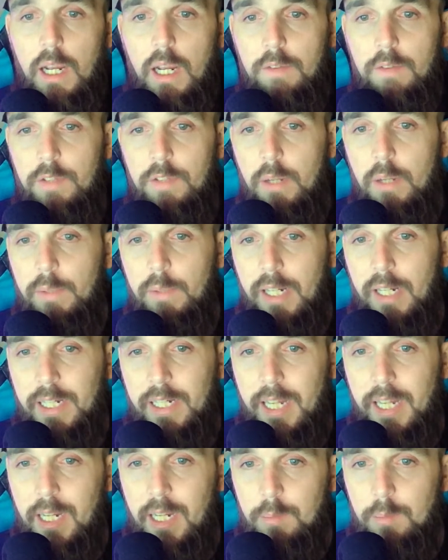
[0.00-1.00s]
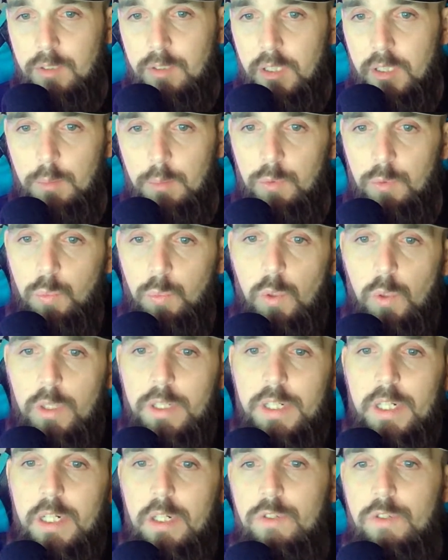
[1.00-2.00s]
After that, we got Cam Sims, 1
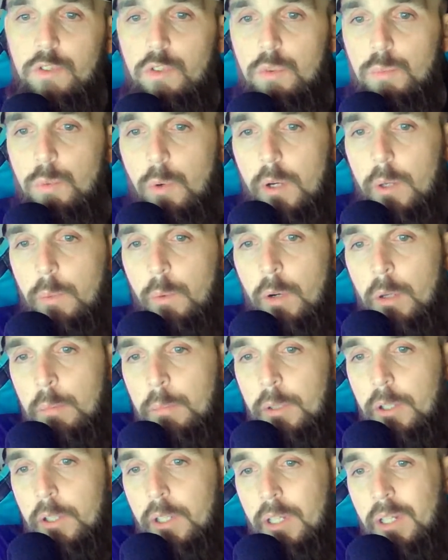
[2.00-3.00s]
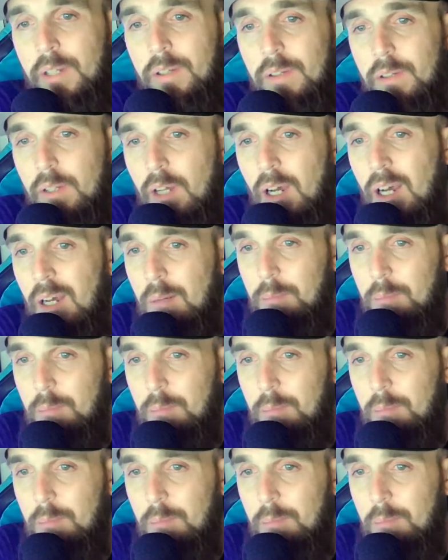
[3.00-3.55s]
year, 2.1 million.